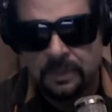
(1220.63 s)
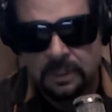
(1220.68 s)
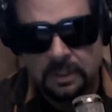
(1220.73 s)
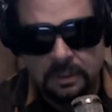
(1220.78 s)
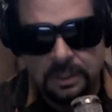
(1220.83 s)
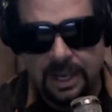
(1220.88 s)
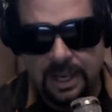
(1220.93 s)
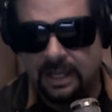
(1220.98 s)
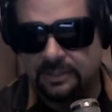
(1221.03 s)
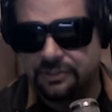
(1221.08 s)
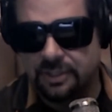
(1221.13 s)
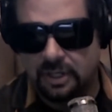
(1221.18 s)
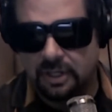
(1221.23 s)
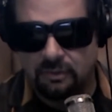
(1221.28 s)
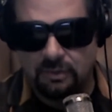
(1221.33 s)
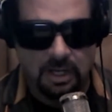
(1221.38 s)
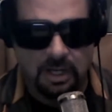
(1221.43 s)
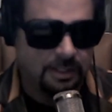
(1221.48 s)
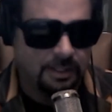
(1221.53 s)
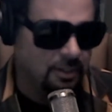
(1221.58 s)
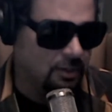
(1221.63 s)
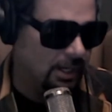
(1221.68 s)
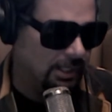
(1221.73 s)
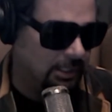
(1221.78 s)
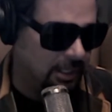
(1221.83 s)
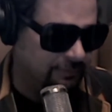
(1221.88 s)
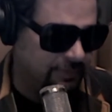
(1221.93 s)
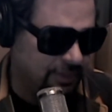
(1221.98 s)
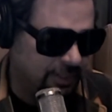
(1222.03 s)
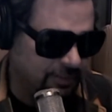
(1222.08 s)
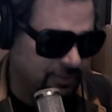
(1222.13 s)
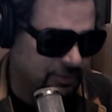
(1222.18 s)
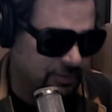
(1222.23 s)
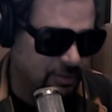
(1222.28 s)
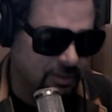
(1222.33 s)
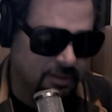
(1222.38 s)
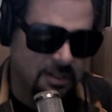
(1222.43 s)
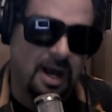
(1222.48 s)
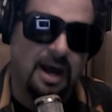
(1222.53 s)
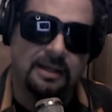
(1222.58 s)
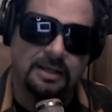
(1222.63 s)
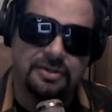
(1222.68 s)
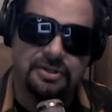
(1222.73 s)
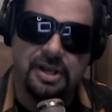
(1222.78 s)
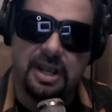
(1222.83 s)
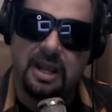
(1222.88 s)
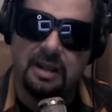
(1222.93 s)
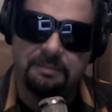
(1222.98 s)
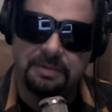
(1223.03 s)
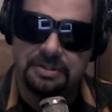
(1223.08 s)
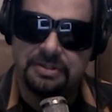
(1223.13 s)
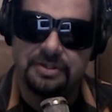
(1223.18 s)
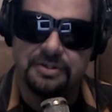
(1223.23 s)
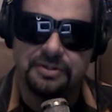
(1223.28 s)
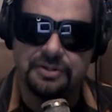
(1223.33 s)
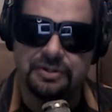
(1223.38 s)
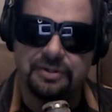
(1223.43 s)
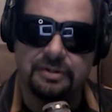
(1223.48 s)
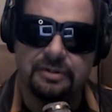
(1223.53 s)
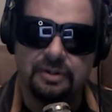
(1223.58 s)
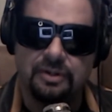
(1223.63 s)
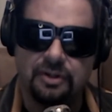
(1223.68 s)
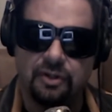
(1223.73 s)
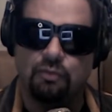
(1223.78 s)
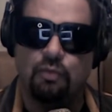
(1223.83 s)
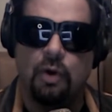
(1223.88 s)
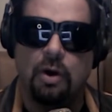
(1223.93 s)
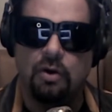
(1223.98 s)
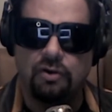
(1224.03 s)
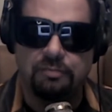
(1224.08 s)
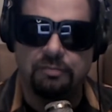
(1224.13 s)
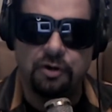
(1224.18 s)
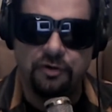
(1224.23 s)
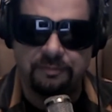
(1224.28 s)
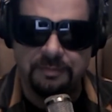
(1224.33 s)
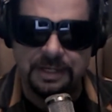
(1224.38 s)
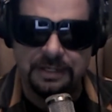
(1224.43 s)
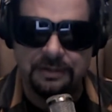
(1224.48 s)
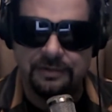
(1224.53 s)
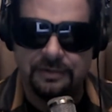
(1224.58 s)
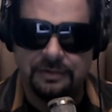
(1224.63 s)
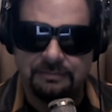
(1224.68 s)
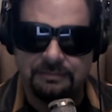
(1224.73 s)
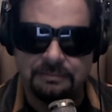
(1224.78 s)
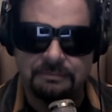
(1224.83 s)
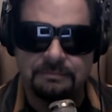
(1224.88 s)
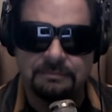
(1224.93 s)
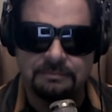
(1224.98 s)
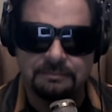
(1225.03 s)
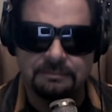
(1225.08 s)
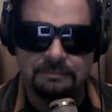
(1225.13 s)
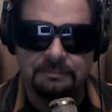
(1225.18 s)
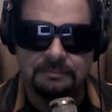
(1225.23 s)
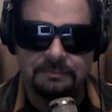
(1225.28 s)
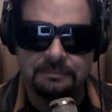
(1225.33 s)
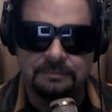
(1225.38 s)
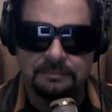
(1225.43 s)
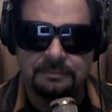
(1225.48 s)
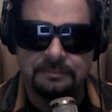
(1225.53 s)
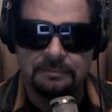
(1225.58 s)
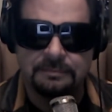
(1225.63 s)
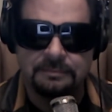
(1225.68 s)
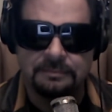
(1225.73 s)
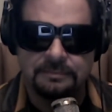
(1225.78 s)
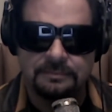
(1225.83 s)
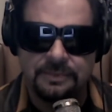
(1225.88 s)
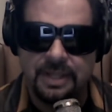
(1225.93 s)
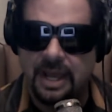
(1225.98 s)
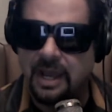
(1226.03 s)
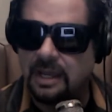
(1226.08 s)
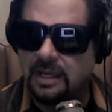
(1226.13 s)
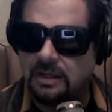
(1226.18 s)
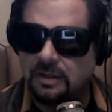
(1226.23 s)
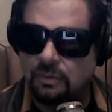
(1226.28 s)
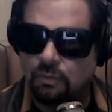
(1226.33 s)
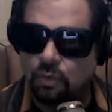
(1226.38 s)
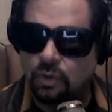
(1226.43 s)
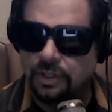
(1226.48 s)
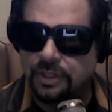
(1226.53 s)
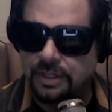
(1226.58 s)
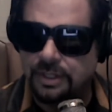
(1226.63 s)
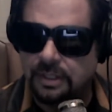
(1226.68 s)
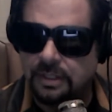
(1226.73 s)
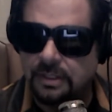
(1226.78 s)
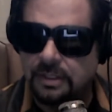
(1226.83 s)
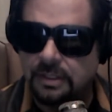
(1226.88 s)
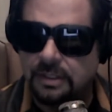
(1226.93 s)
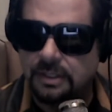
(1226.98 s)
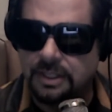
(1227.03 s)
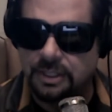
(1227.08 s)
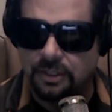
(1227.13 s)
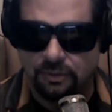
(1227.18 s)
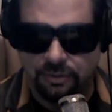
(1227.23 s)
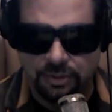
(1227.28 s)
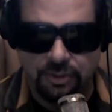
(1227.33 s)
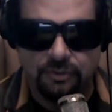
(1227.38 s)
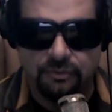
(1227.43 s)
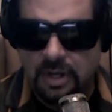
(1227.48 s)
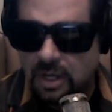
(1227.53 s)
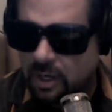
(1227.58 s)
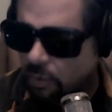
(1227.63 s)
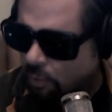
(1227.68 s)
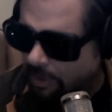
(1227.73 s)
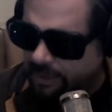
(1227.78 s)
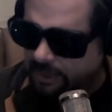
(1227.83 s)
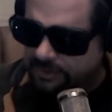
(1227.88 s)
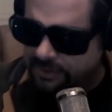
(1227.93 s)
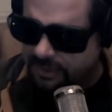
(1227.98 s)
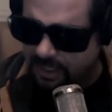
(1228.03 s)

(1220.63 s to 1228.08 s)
Yeah, so, I love these college campuses, the woke movement. They would kill you. What is?